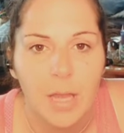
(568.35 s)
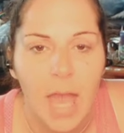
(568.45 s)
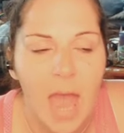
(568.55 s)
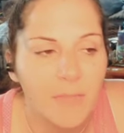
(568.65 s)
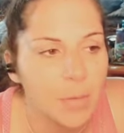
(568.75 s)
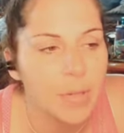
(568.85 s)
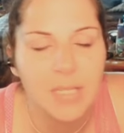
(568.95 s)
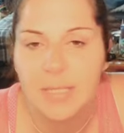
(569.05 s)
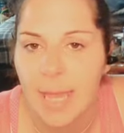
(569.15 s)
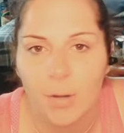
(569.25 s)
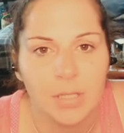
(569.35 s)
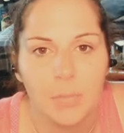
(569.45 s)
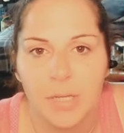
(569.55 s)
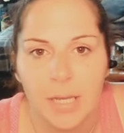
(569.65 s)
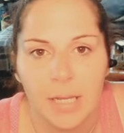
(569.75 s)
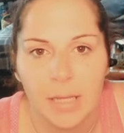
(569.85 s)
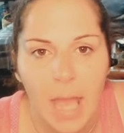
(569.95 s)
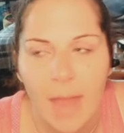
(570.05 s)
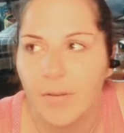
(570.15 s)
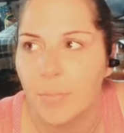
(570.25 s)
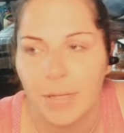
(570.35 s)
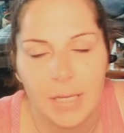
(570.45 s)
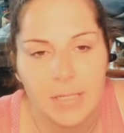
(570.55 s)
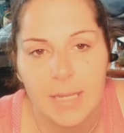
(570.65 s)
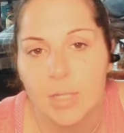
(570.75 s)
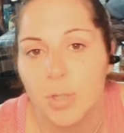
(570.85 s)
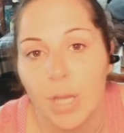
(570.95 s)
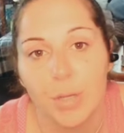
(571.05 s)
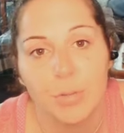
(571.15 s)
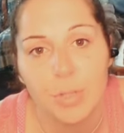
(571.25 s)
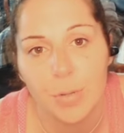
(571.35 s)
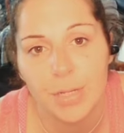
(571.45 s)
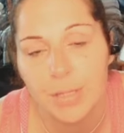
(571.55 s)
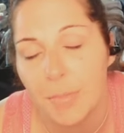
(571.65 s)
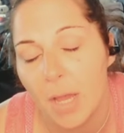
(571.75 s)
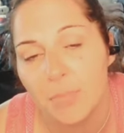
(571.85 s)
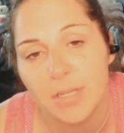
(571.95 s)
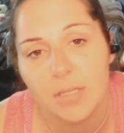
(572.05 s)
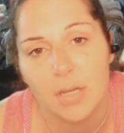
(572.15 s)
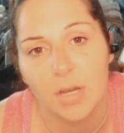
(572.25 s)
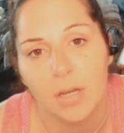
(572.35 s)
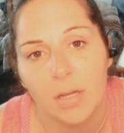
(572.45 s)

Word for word: Everybody's scared in the beginning. Everybody is. And as you get used to it, it becomes easier.